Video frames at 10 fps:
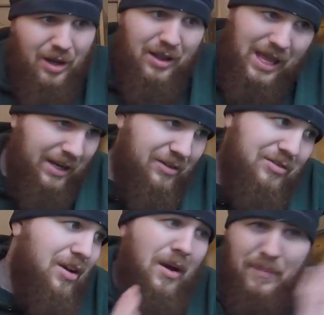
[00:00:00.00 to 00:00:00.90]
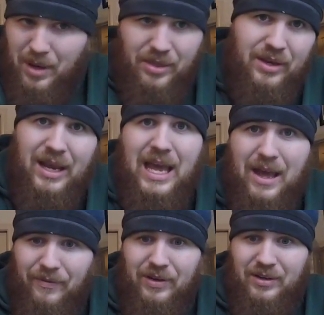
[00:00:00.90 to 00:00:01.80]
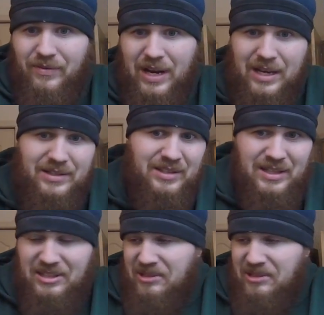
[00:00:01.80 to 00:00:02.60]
like a month and a half in advance,